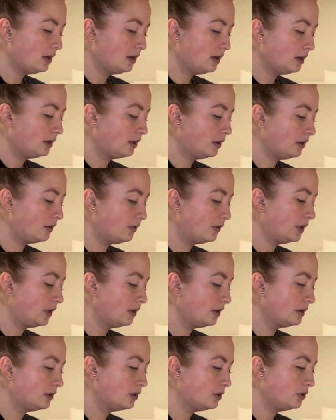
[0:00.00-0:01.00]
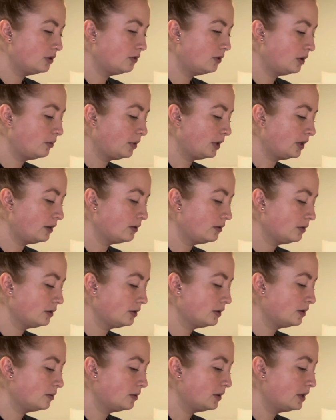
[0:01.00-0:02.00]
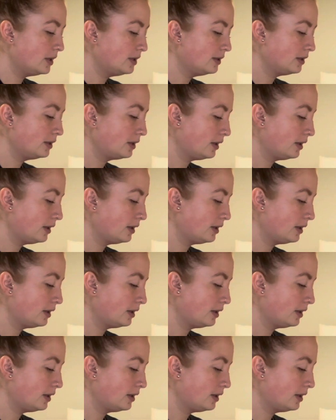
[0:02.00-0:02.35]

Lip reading: Clarify the Two of Pentacles, please.